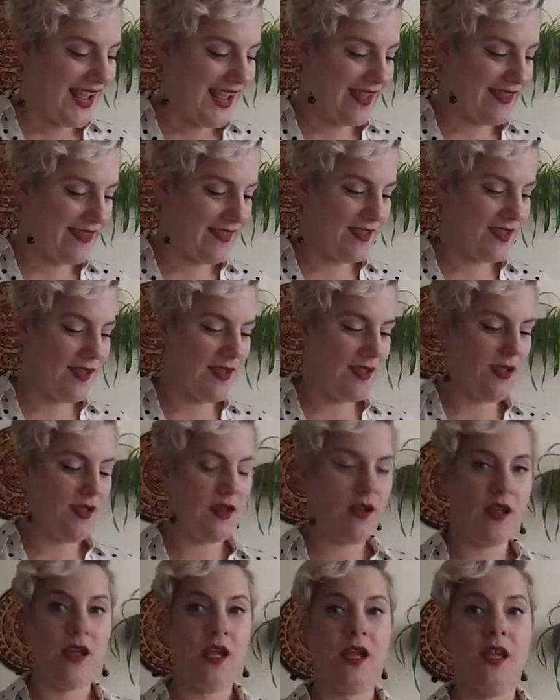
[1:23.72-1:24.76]
And then
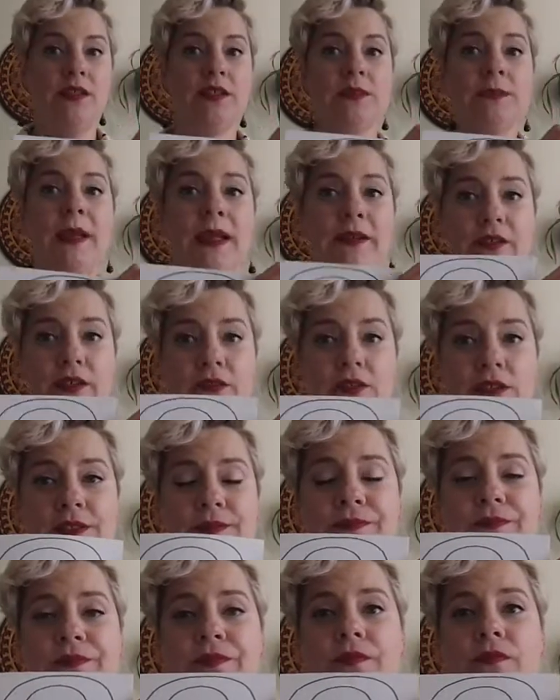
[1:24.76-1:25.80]
uh, spirals,
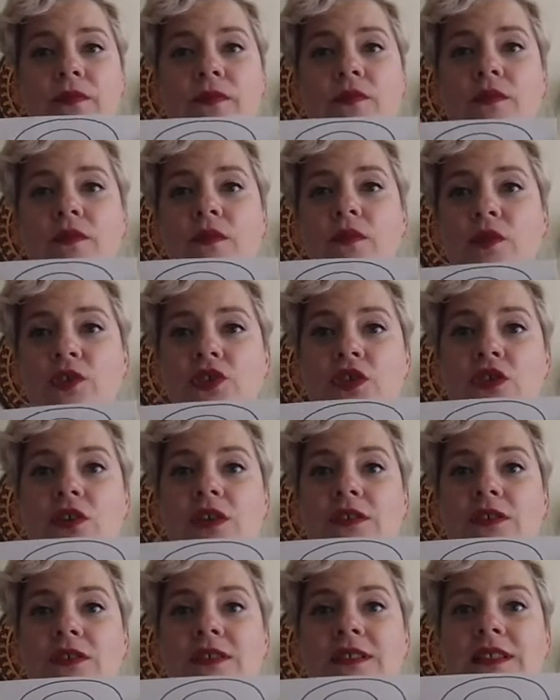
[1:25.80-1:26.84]
which you can
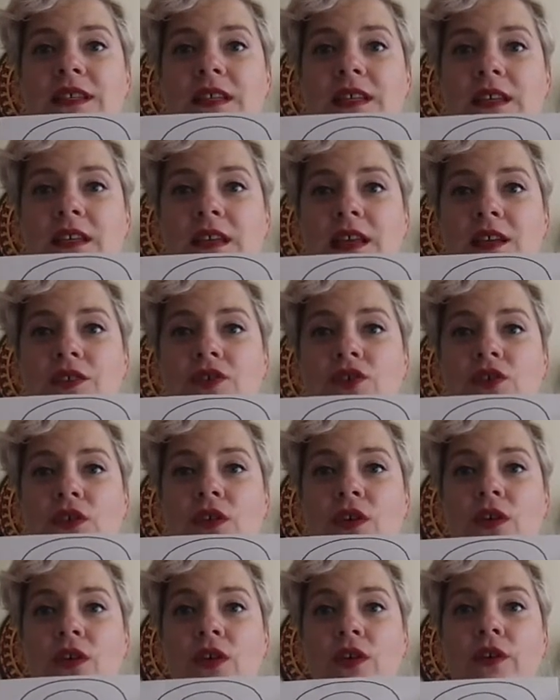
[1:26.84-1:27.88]
also see in
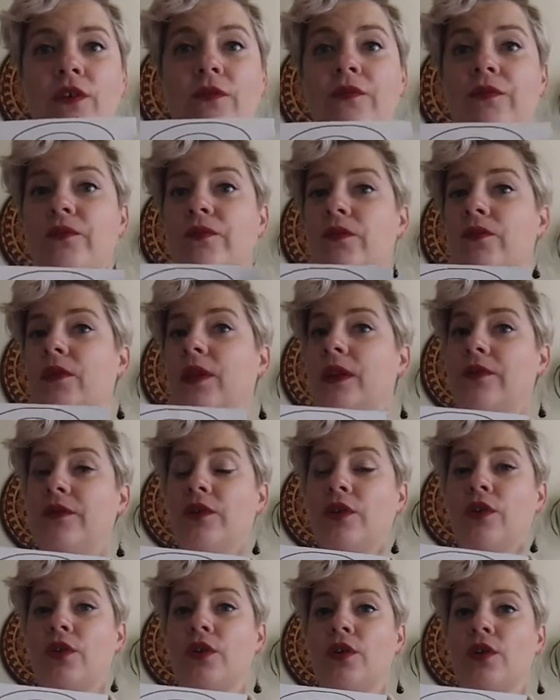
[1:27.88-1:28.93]
nature if
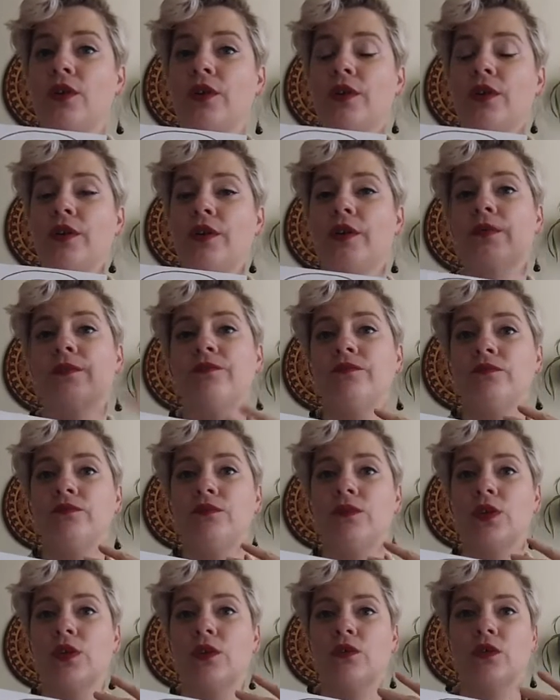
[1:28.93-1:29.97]
you're,
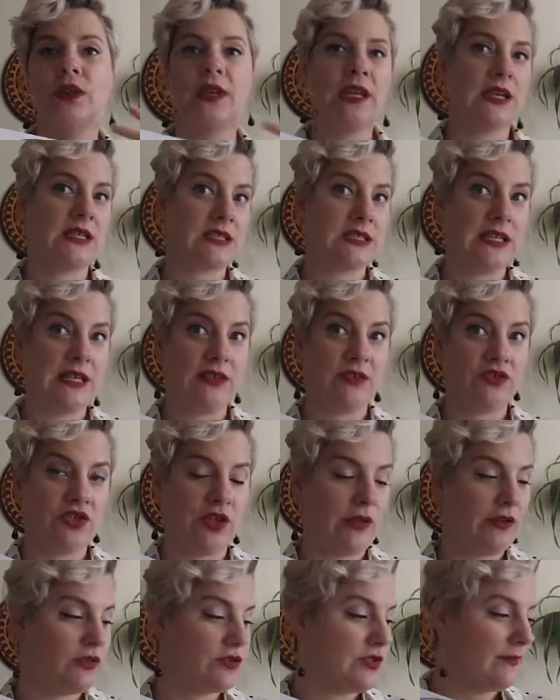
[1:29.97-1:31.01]
you know, looking at a snail
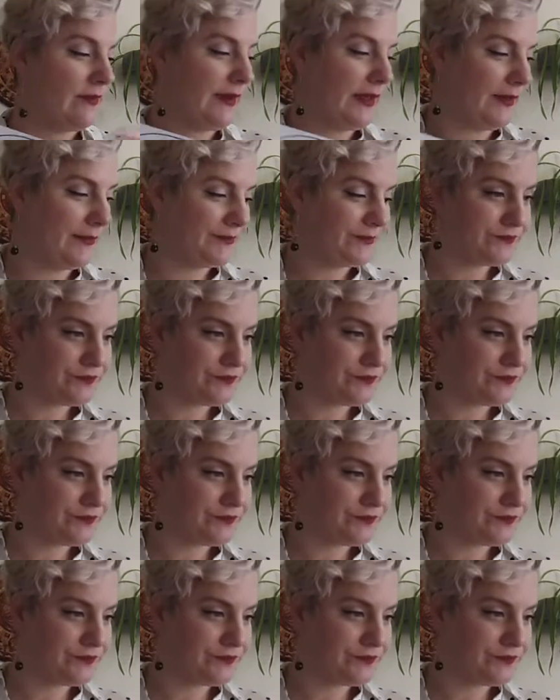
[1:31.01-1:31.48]
shell or something.